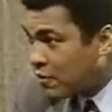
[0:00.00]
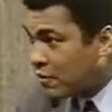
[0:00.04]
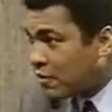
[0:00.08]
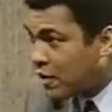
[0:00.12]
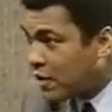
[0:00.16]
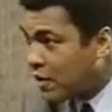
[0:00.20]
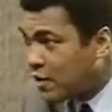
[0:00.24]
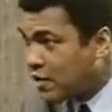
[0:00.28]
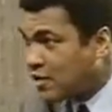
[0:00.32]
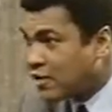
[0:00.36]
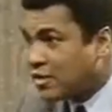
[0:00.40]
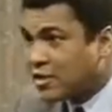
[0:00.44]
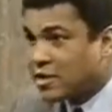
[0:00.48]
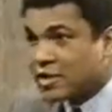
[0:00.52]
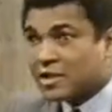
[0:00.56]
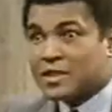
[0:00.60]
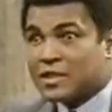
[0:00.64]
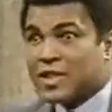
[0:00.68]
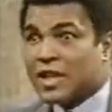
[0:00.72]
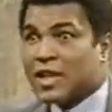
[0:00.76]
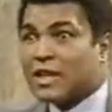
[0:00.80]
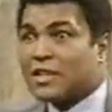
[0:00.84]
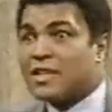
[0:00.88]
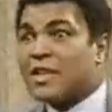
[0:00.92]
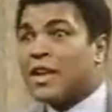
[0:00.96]
And just
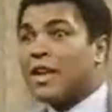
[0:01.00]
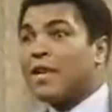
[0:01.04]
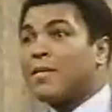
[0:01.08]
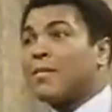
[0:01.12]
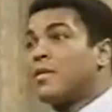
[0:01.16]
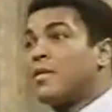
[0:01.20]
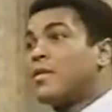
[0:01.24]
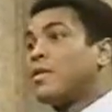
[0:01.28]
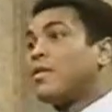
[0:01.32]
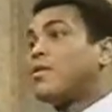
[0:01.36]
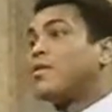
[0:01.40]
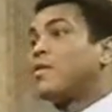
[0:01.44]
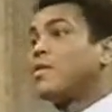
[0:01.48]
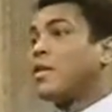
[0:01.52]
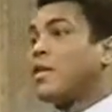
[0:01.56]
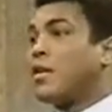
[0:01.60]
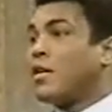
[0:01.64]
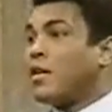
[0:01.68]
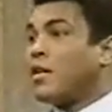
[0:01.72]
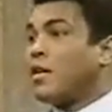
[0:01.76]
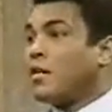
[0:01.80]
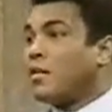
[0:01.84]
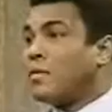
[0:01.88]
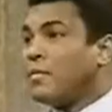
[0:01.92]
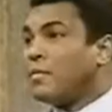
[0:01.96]
take me, don't
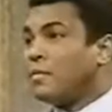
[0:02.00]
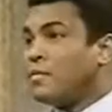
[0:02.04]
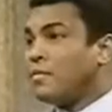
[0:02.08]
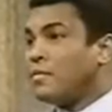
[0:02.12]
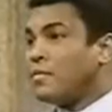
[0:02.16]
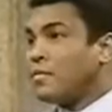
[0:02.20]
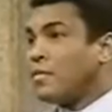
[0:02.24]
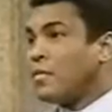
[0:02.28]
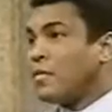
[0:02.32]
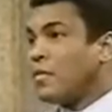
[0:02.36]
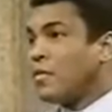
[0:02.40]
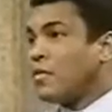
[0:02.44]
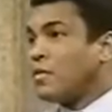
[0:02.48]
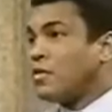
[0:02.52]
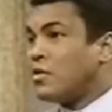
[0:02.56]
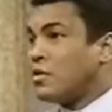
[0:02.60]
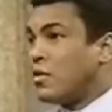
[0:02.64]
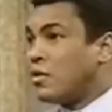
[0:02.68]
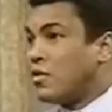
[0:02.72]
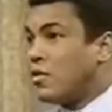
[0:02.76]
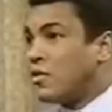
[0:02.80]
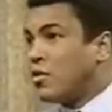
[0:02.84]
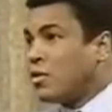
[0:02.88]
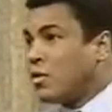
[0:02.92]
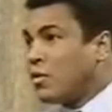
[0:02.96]
care.
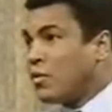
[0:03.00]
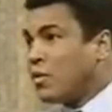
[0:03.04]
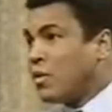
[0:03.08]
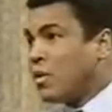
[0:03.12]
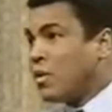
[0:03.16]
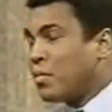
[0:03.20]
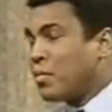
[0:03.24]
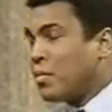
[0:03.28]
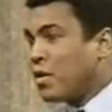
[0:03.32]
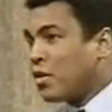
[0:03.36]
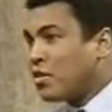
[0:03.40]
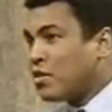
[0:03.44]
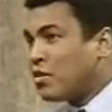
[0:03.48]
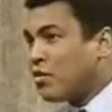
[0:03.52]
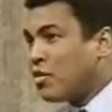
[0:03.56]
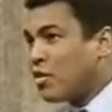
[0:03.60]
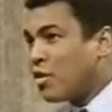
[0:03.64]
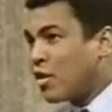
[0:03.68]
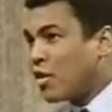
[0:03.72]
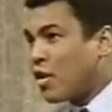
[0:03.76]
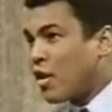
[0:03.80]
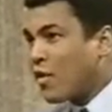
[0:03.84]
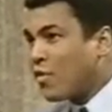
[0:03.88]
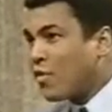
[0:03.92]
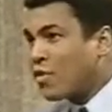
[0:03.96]
So when a person
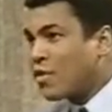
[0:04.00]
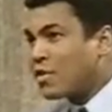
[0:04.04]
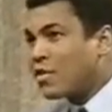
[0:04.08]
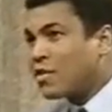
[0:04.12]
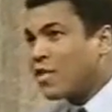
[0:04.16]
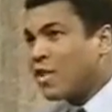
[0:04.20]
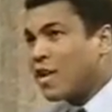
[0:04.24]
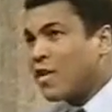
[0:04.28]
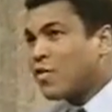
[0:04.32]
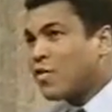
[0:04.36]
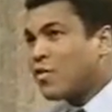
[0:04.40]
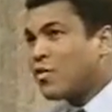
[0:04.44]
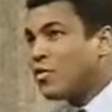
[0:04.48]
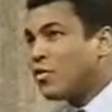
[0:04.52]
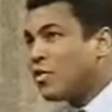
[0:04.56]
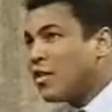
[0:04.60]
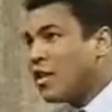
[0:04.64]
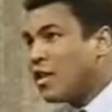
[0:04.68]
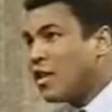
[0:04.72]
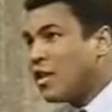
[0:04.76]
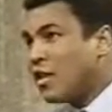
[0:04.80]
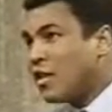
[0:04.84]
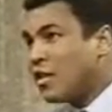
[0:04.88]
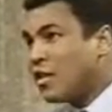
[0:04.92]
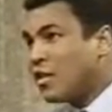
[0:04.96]
don't care for his life, you
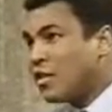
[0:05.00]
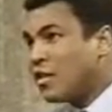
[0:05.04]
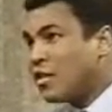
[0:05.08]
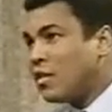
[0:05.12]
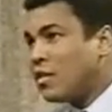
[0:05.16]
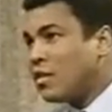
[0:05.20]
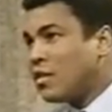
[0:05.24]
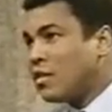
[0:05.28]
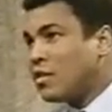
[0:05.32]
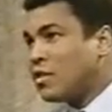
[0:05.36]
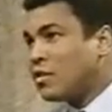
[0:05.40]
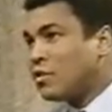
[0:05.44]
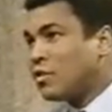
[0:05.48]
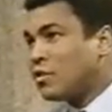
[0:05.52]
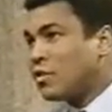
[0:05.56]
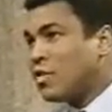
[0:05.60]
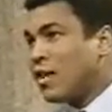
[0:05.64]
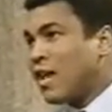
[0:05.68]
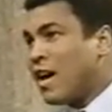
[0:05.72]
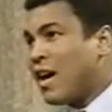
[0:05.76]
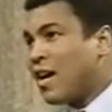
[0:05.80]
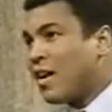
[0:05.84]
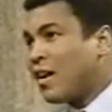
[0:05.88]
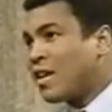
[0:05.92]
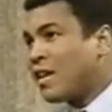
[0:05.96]
dead. So
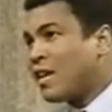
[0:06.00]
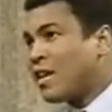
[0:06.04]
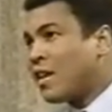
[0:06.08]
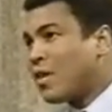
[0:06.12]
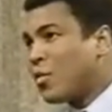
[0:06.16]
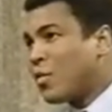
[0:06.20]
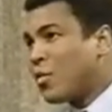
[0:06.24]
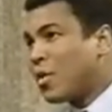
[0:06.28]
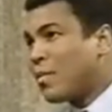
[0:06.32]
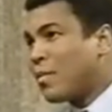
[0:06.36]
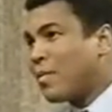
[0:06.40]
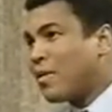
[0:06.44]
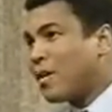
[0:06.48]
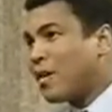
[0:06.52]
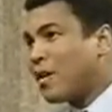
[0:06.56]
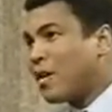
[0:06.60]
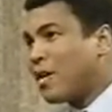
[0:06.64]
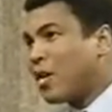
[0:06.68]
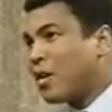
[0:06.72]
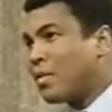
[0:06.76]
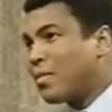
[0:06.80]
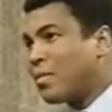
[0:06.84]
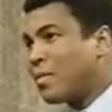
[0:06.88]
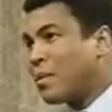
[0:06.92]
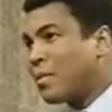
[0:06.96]
how can I worry about
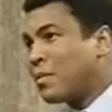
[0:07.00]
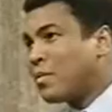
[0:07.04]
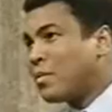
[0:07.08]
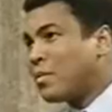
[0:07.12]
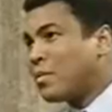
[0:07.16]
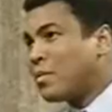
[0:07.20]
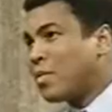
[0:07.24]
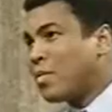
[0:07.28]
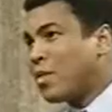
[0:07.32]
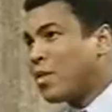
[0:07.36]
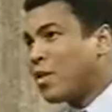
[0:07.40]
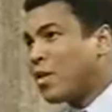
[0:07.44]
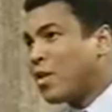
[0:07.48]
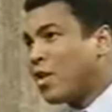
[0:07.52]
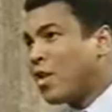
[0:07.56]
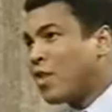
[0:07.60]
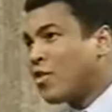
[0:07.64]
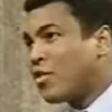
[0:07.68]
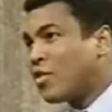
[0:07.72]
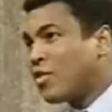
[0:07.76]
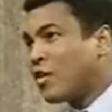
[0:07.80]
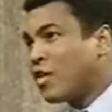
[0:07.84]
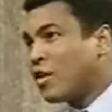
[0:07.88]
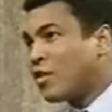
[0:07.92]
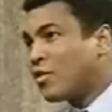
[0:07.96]
all the people in the world, all
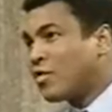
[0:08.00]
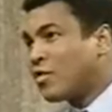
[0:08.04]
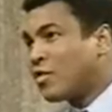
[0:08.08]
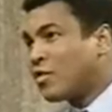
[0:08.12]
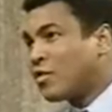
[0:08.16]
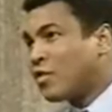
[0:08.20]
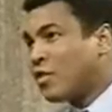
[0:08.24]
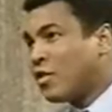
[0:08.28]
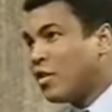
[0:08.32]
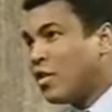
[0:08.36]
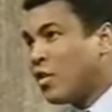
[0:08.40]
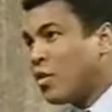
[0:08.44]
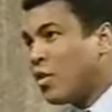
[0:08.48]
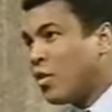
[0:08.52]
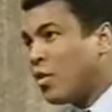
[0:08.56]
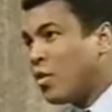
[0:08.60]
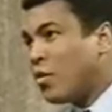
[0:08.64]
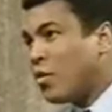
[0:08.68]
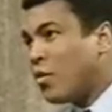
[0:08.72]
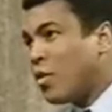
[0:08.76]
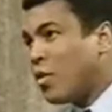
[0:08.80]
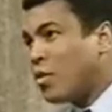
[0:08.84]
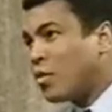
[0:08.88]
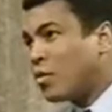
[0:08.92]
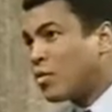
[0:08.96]
the countries who
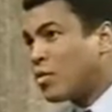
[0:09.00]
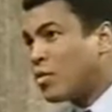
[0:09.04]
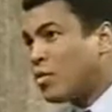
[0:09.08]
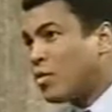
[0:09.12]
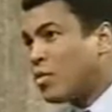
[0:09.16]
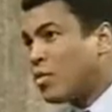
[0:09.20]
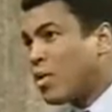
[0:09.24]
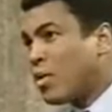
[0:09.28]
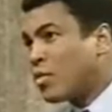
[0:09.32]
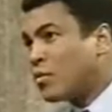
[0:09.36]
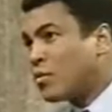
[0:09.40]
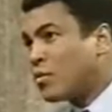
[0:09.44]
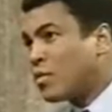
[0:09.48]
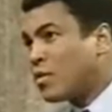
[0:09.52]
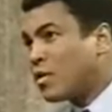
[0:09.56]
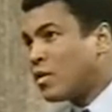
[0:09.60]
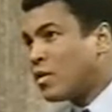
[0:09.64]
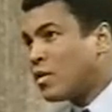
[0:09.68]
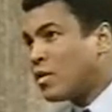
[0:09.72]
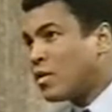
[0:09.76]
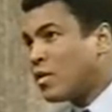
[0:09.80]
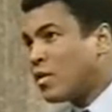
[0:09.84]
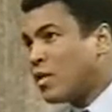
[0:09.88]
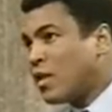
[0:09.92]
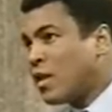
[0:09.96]
want me?
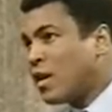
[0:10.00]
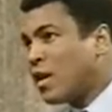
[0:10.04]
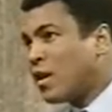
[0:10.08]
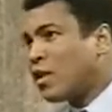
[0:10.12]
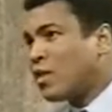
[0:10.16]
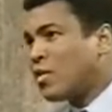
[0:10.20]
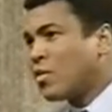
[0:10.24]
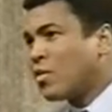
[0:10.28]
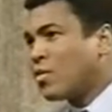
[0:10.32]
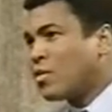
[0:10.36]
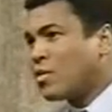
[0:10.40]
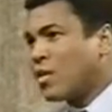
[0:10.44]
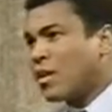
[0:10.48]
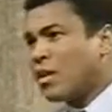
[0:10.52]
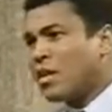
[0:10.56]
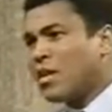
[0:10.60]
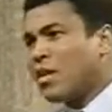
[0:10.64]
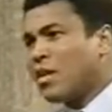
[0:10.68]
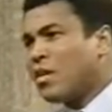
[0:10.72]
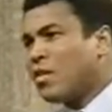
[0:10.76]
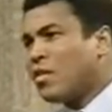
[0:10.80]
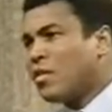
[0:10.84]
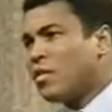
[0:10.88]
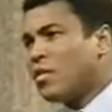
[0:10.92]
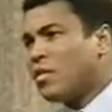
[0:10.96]
I don't
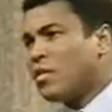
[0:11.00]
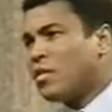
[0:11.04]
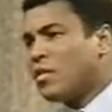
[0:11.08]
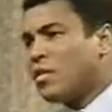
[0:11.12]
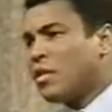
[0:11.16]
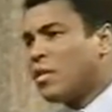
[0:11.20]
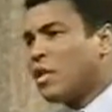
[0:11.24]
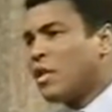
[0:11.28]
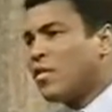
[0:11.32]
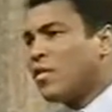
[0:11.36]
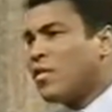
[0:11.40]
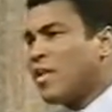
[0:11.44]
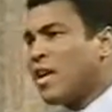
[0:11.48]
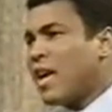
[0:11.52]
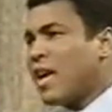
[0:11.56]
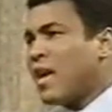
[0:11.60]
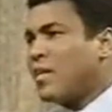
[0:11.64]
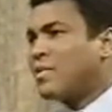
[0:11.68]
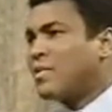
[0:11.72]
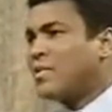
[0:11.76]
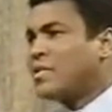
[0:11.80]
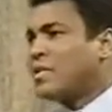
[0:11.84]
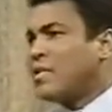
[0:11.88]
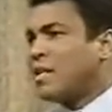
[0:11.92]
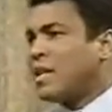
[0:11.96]
know. If it
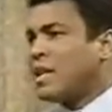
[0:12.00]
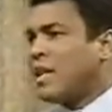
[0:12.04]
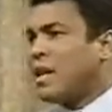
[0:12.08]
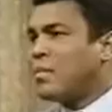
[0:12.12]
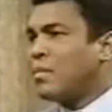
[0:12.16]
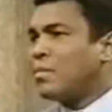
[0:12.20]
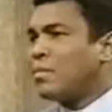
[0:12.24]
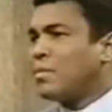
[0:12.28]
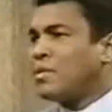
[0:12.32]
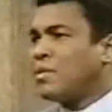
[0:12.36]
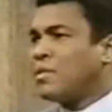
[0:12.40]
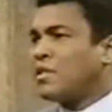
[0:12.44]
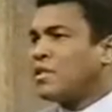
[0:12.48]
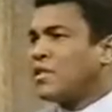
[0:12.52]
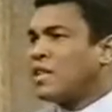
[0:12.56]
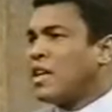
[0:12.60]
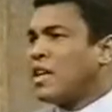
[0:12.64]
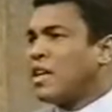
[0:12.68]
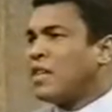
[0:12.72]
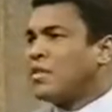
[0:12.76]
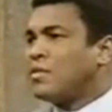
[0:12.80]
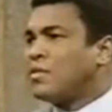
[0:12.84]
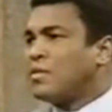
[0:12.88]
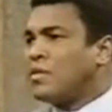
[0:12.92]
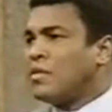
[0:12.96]
happens, it's
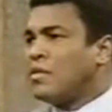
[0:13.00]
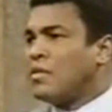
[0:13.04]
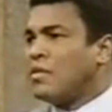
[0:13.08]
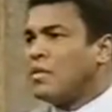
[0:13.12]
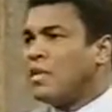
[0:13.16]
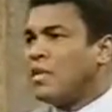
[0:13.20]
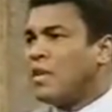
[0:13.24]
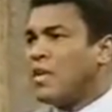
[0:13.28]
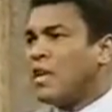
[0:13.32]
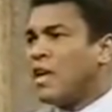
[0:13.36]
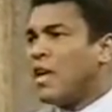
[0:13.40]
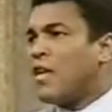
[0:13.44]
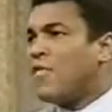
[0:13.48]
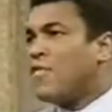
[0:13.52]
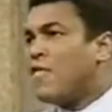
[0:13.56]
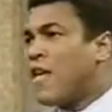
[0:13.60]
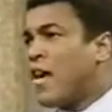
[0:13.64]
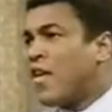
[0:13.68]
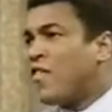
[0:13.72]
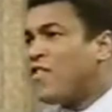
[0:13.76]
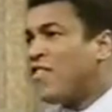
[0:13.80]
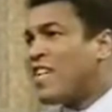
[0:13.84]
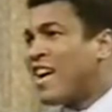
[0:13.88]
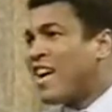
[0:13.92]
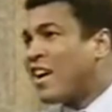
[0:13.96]
God's will. If
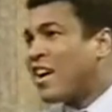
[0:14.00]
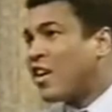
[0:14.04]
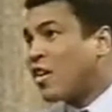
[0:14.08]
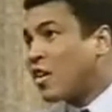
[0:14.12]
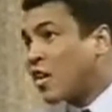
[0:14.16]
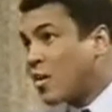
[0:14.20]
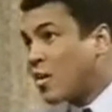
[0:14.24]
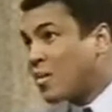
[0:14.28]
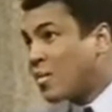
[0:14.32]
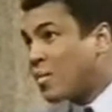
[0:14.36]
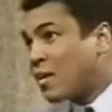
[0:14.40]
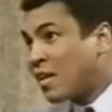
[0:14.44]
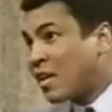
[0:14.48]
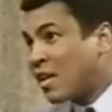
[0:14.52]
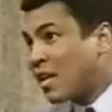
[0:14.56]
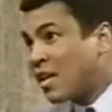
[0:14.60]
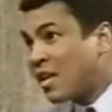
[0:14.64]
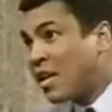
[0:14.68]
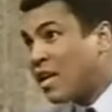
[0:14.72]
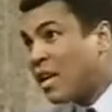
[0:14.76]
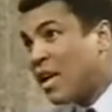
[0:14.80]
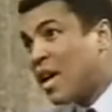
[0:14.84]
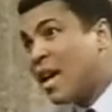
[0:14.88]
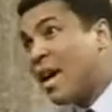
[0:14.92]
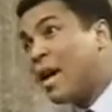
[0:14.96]
I ride an
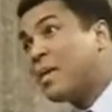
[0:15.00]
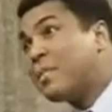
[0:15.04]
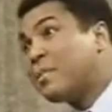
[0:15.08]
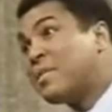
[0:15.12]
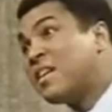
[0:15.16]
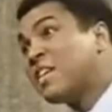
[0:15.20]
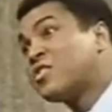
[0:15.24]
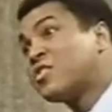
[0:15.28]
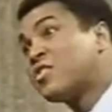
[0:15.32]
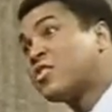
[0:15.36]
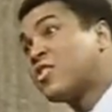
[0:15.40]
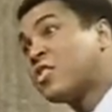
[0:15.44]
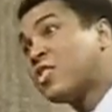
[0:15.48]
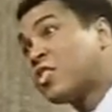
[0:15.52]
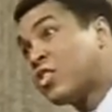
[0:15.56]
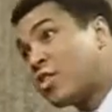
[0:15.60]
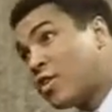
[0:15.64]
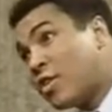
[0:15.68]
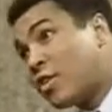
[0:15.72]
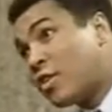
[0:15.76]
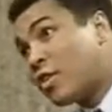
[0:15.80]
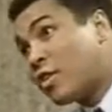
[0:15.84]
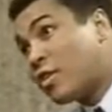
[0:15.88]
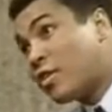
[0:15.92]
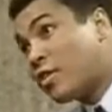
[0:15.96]
airplane, I'm not scared of
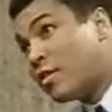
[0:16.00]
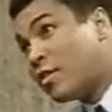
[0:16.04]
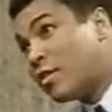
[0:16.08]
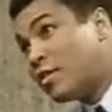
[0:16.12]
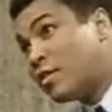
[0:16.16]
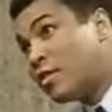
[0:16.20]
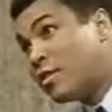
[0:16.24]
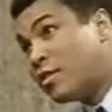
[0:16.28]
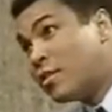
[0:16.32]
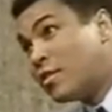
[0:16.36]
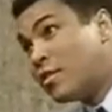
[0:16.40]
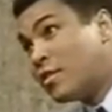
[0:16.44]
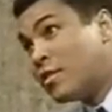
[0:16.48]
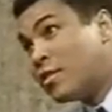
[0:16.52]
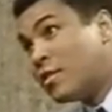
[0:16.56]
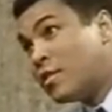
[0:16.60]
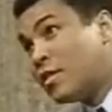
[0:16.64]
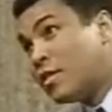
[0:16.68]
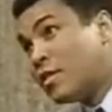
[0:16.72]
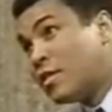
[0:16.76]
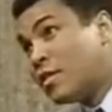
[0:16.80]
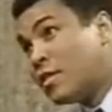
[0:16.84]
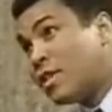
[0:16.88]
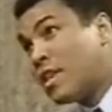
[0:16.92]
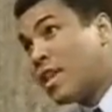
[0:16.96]
nothing.
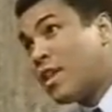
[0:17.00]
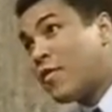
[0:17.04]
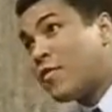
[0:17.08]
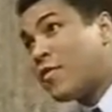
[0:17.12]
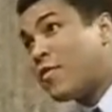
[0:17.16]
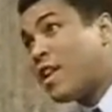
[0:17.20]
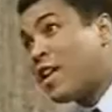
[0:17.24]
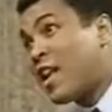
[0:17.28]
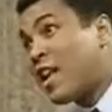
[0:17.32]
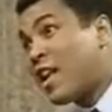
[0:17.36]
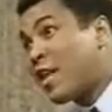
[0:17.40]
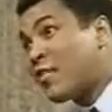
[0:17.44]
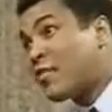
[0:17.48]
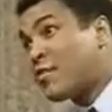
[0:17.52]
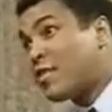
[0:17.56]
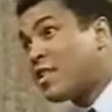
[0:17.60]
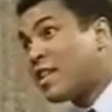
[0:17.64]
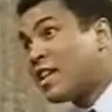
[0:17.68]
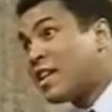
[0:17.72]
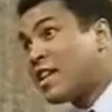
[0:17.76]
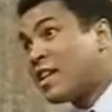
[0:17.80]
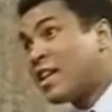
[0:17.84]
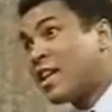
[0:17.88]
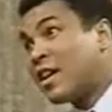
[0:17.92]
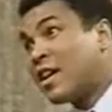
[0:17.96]
And I fly every
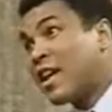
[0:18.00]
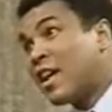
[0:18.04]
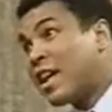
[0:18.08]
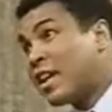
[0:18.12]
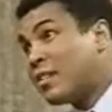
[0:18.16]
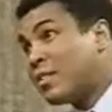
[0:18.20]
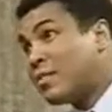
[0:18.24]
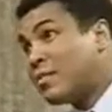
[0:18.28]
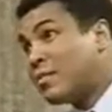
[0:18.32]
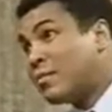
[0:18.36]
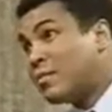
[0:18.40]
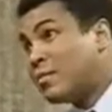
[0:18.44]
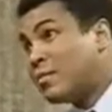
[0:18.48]
day and I hate them.